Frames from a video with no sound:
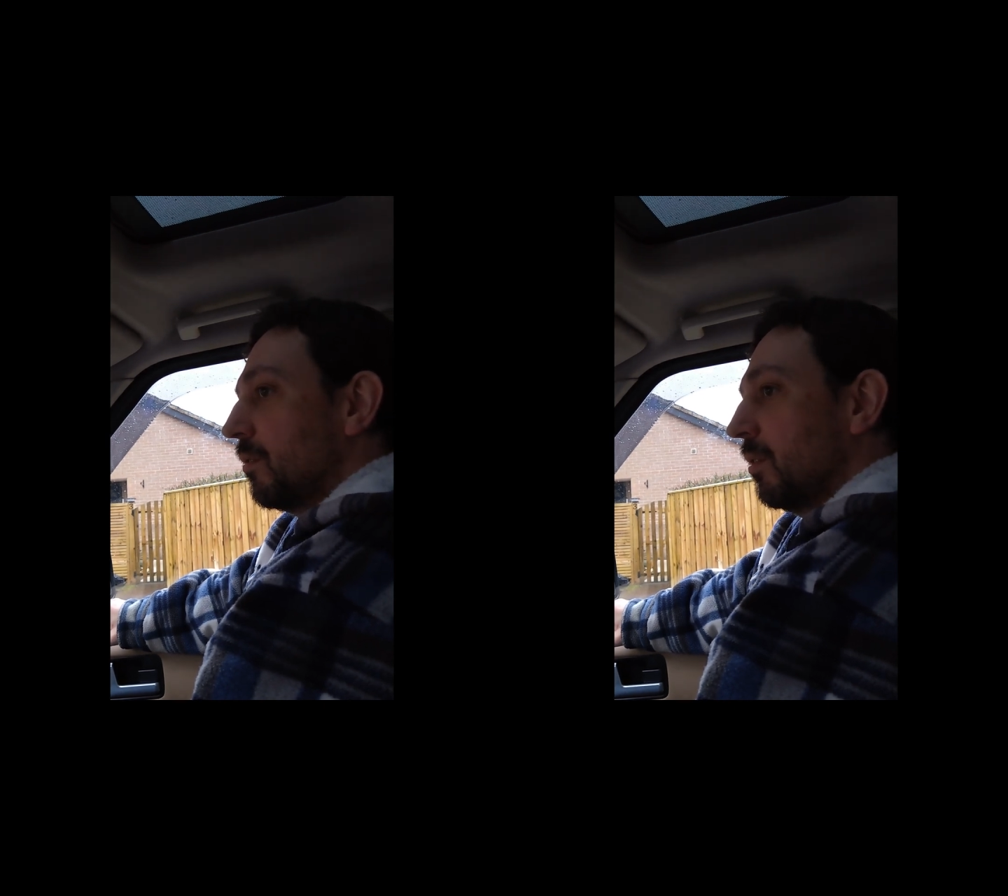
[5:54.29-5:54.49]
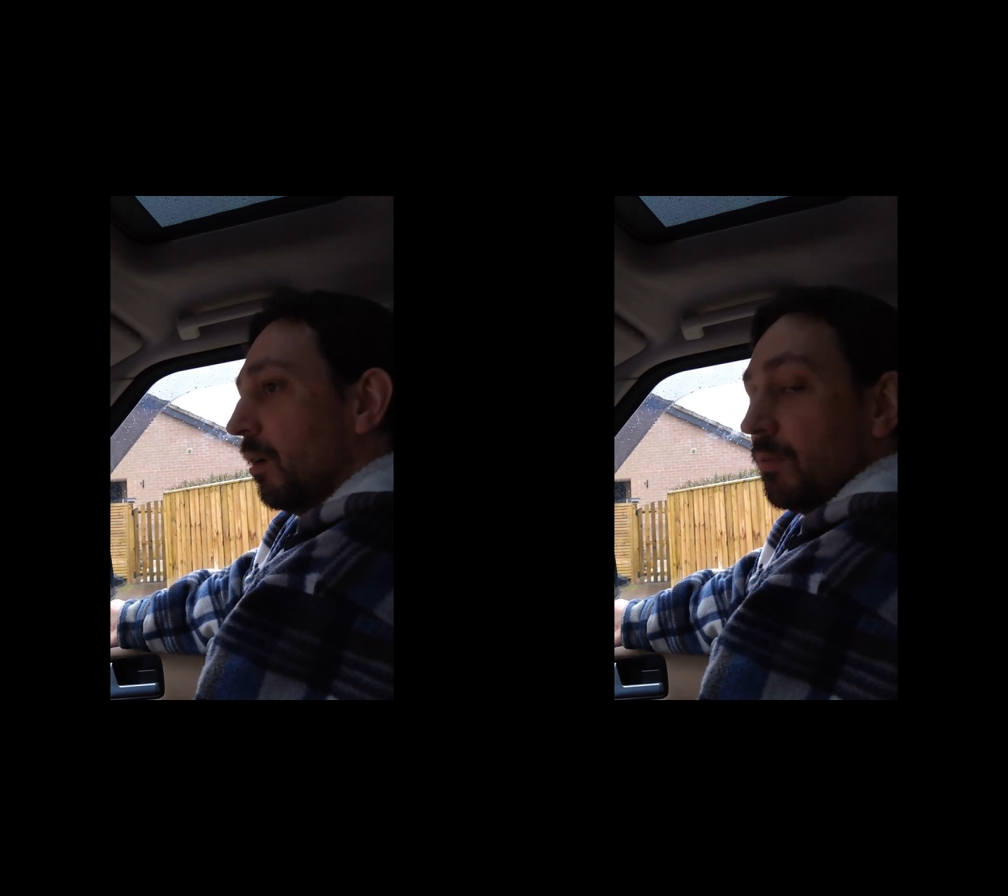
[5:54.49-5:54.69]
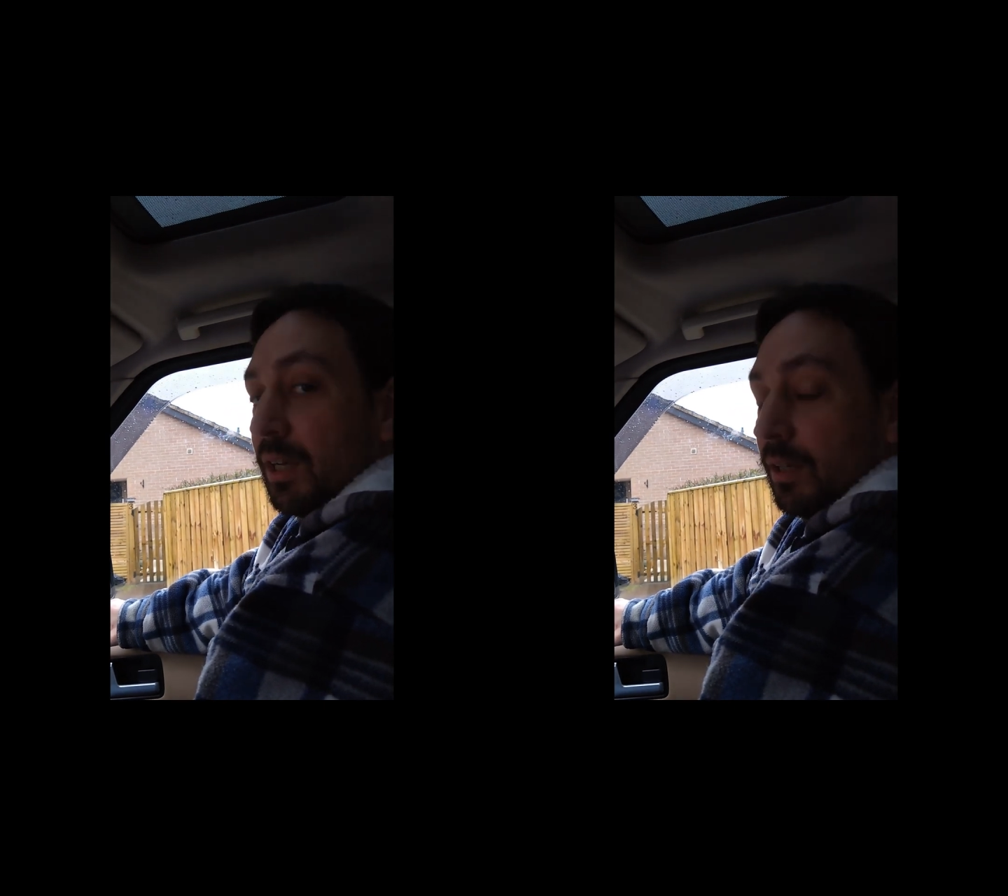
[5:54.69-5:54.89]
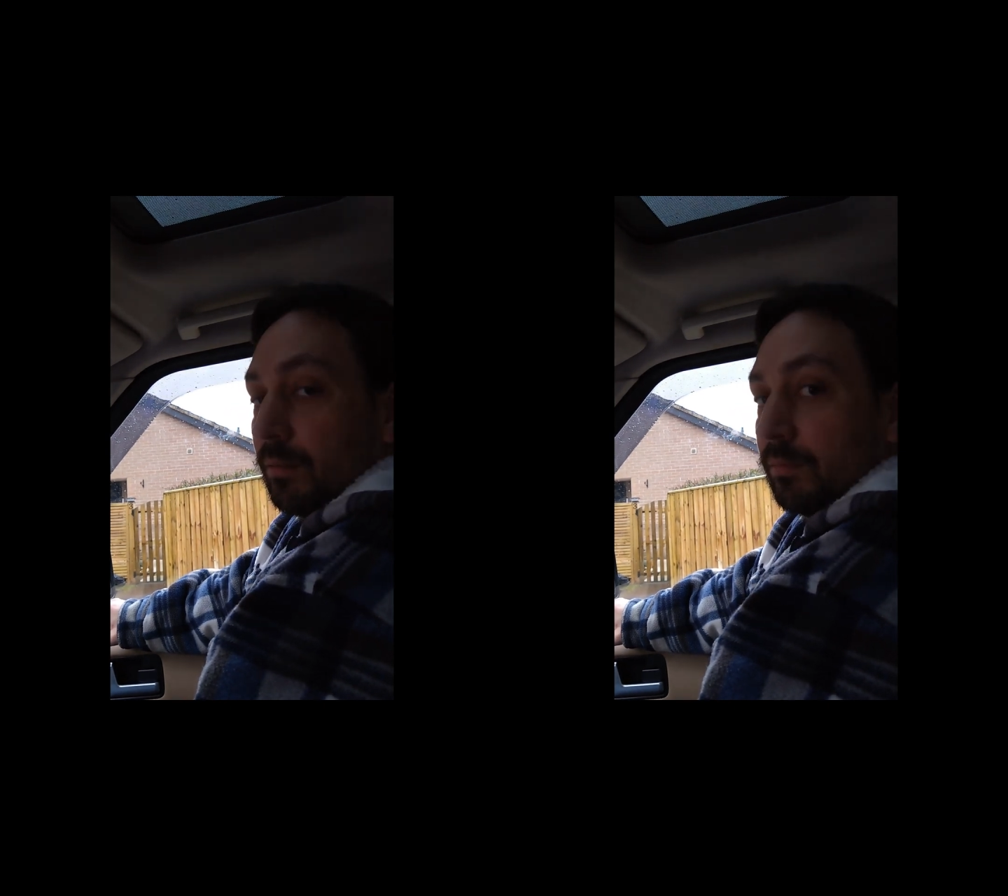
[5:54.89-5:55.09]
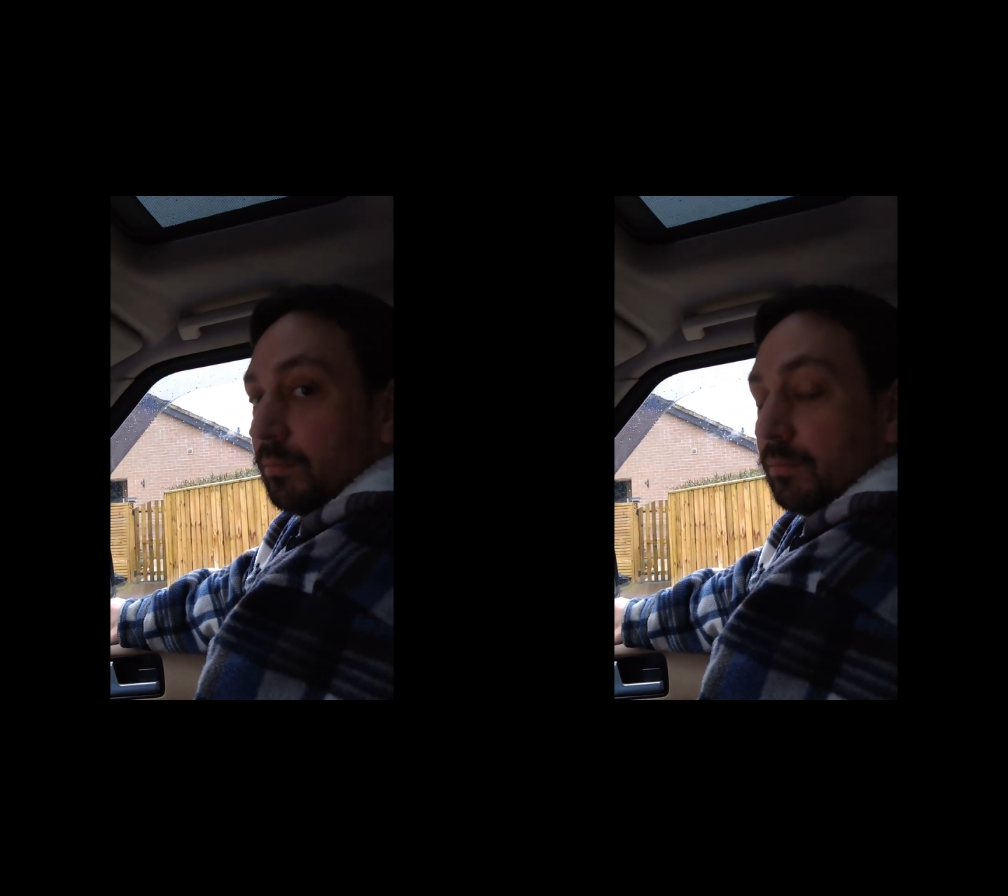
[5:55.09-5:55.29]
you don't get
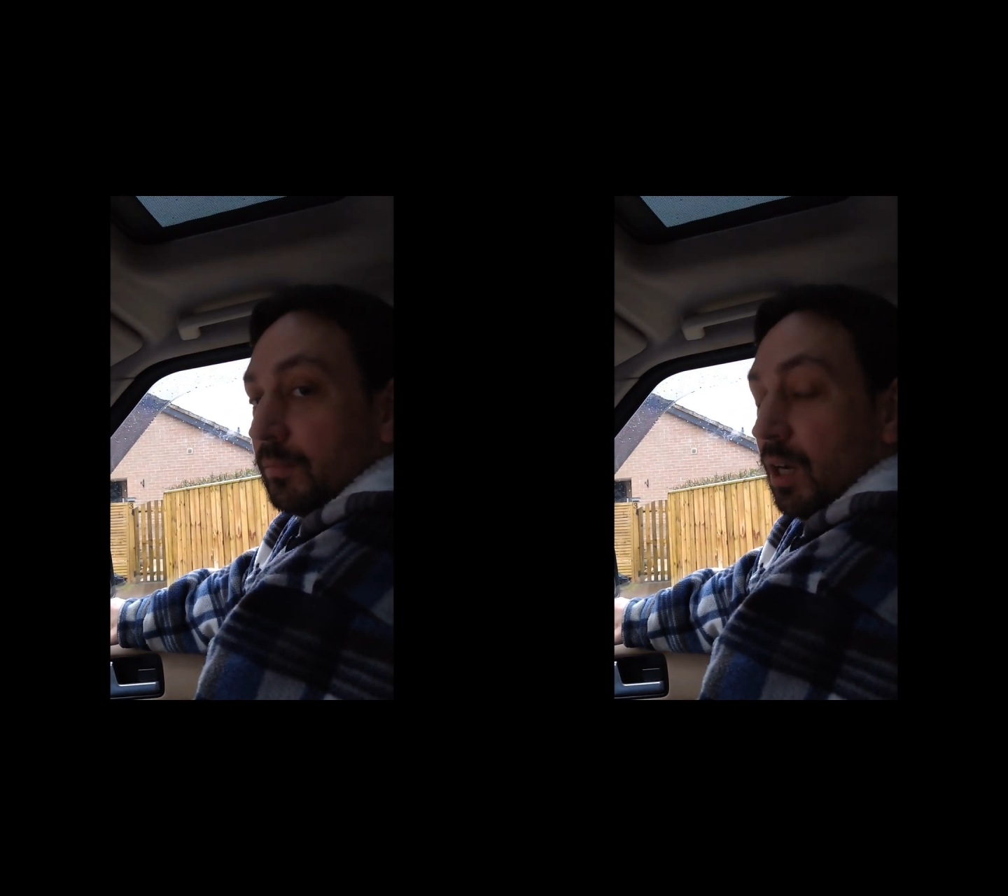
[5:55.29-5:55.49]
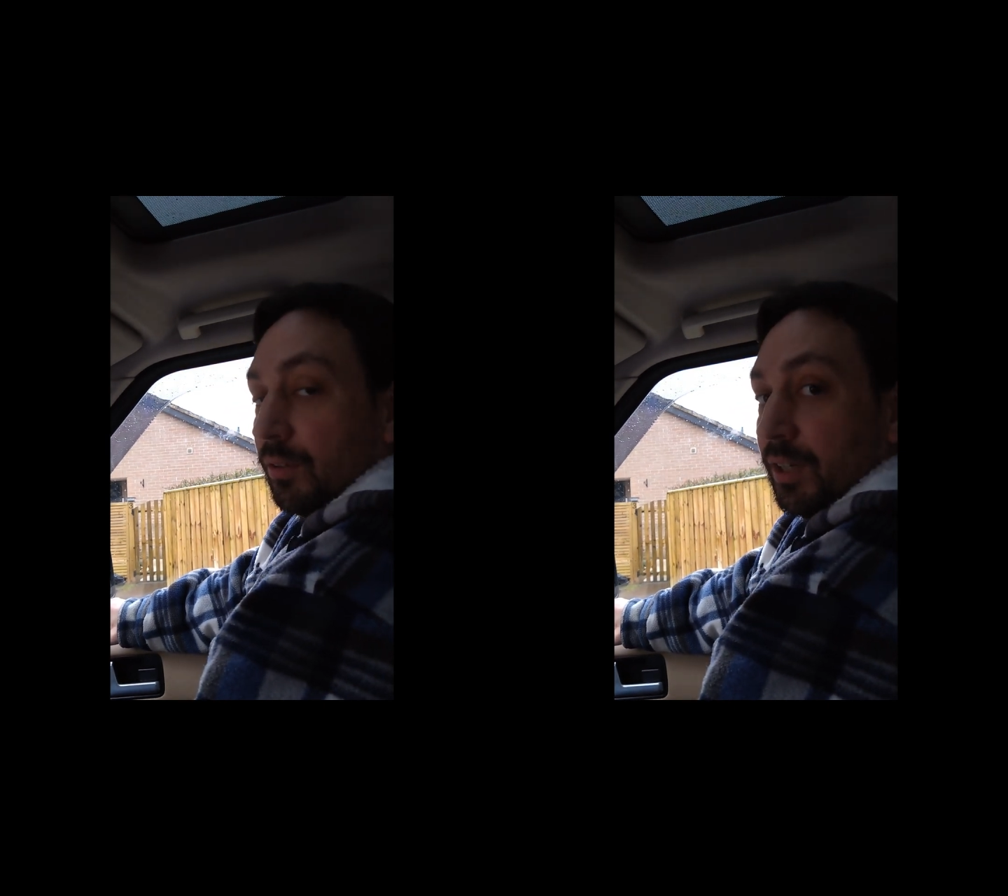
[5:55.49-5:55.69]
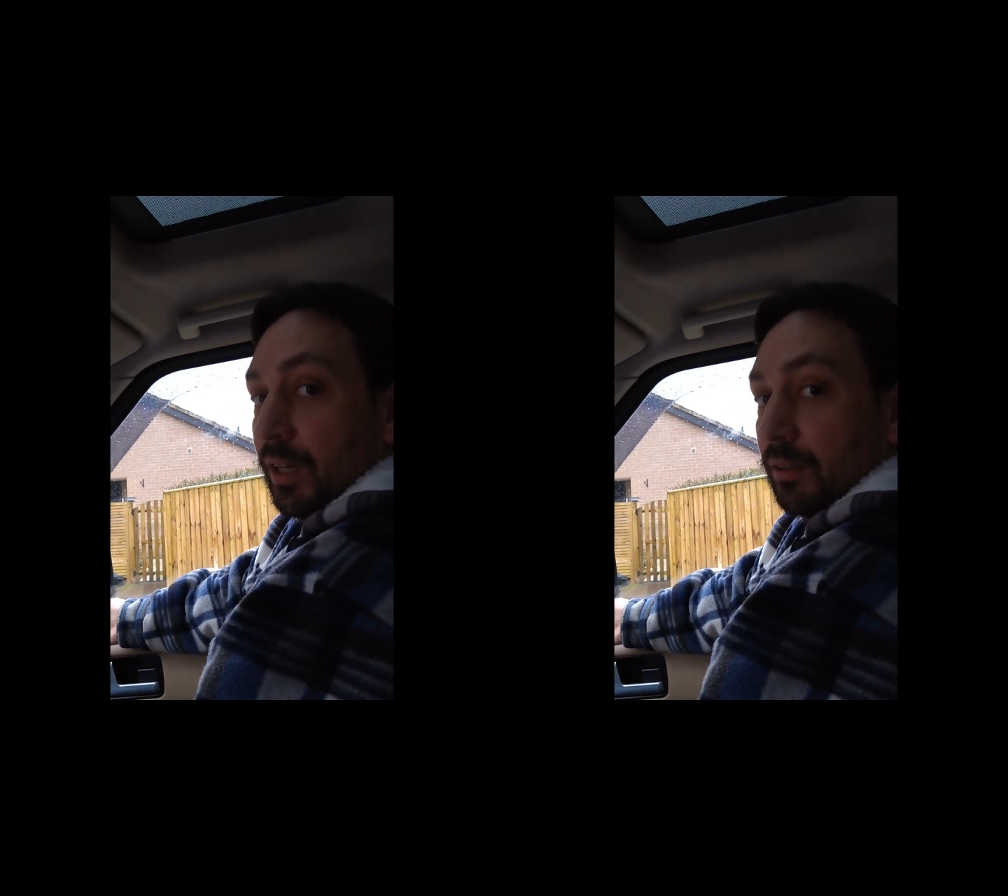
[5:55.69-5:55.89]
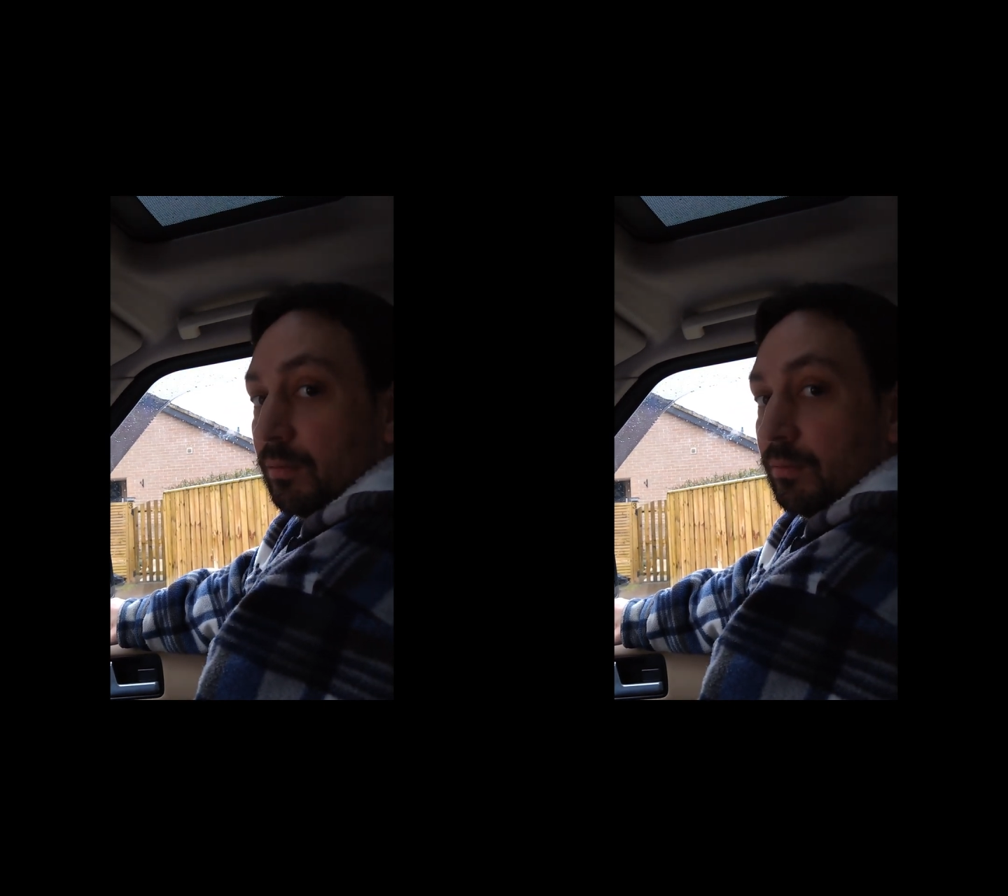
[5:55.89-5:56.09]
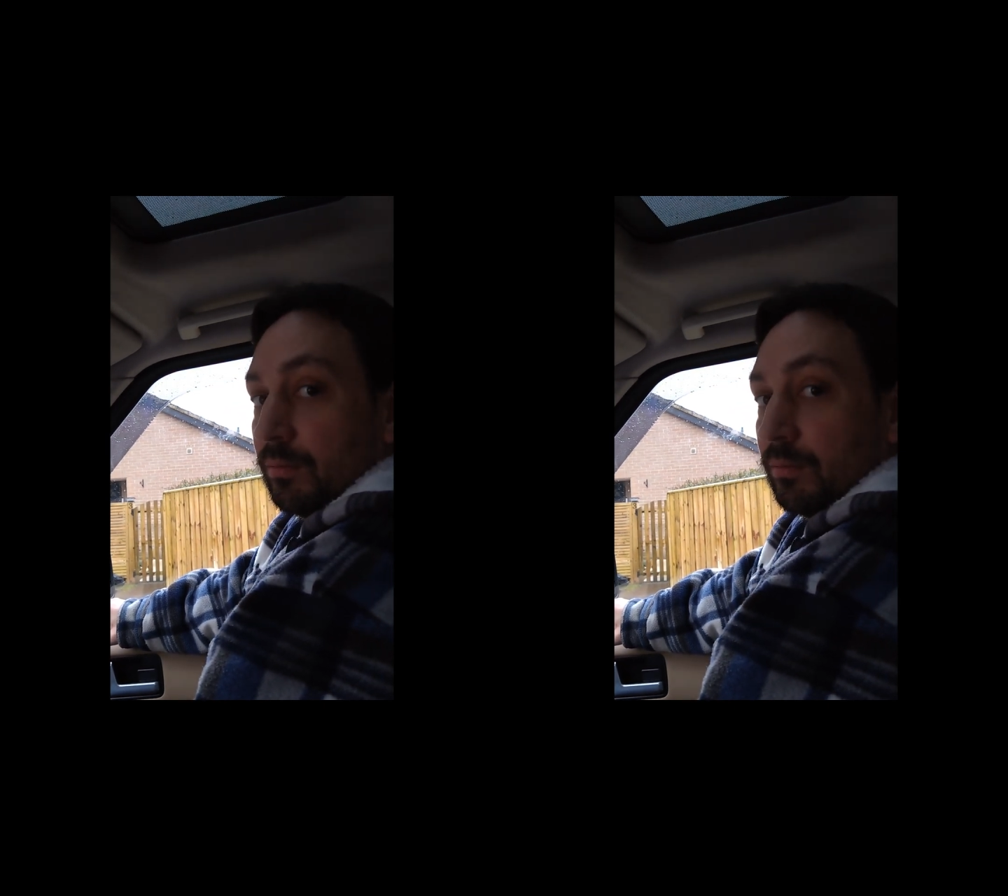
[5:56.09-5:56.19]
healthcare